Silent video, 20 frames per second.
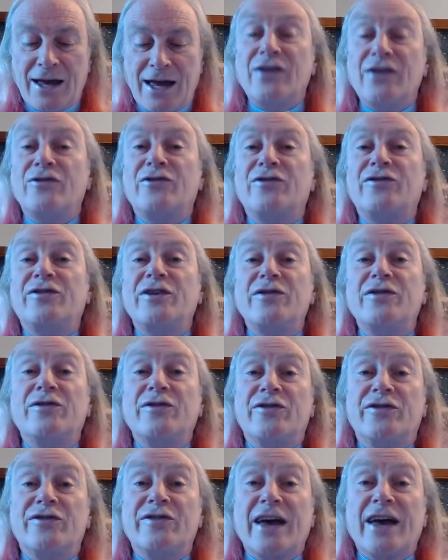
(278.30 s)
In
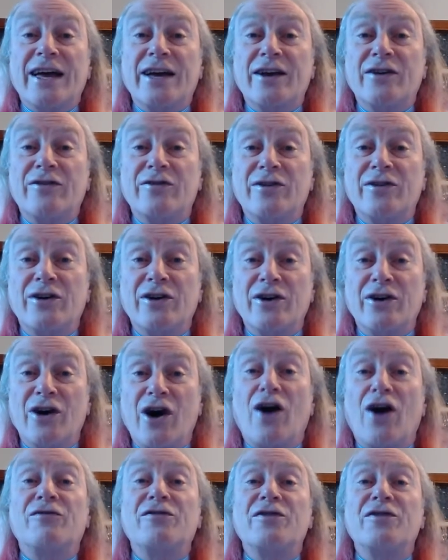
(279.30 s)
season 6
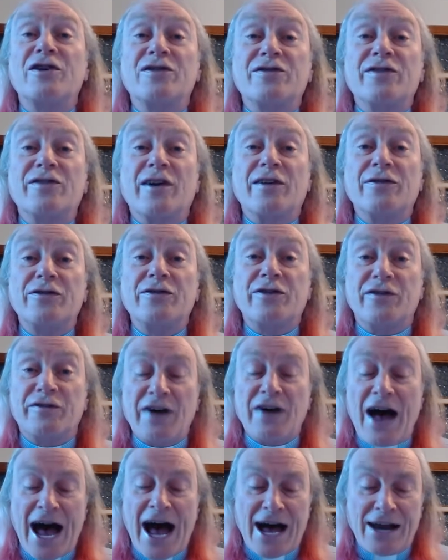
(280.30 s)
of Sons
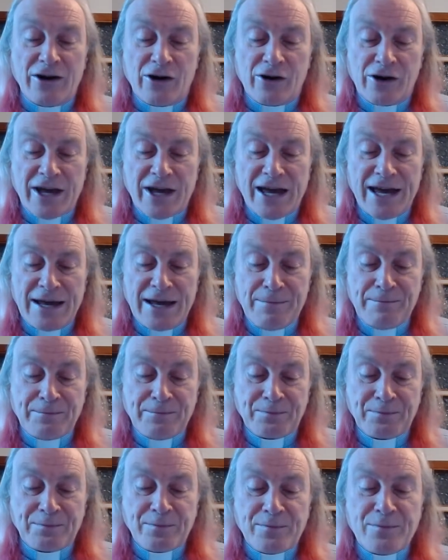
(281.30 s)
of Anarchy,
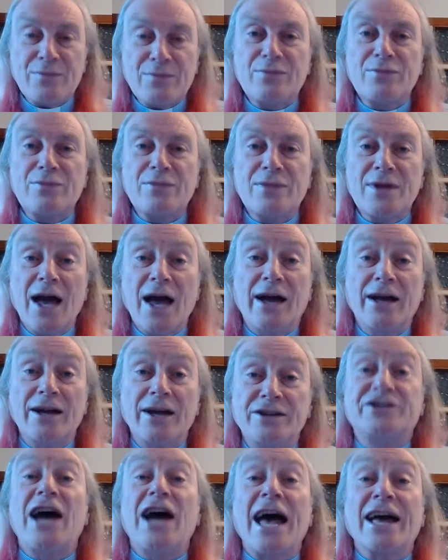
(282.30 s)

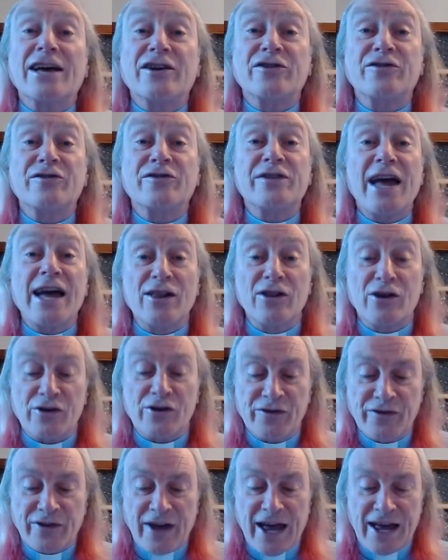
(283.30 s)
Jax
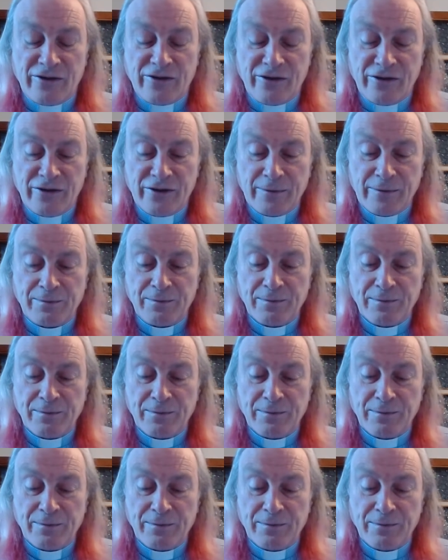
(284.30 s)
Teller says,